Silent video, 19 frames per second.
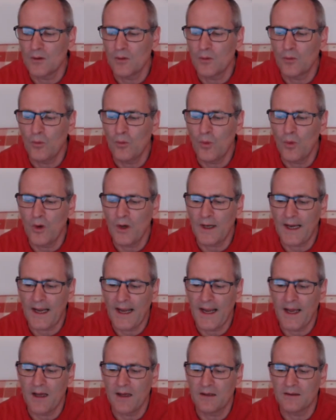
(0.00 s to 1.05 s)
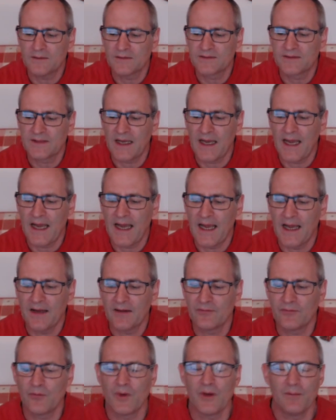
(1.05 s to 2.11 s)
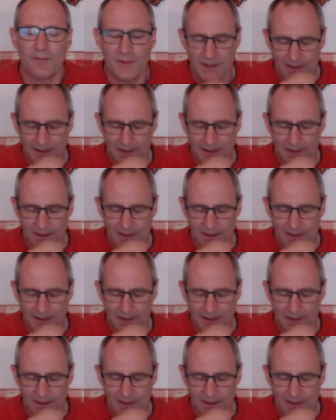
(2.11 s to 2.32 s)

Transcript: what else have we been